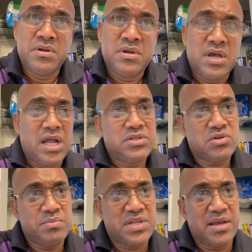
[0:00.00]
And
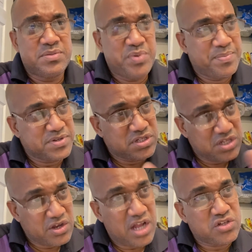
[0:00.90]
sometimes people
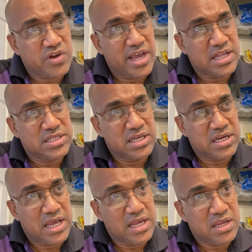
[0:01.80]
see you try a thing
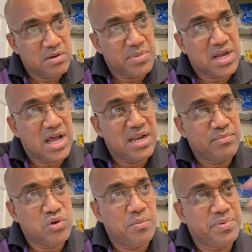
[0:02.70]
like, you know, make all them
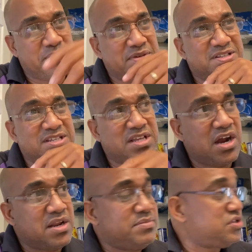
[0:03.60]
dumpling business
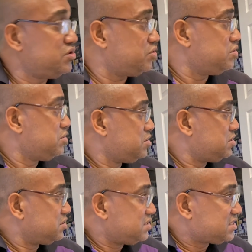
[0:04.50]
there, them see you
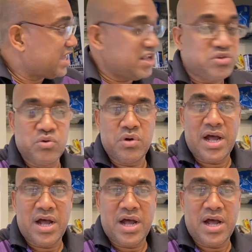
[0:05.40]
decide to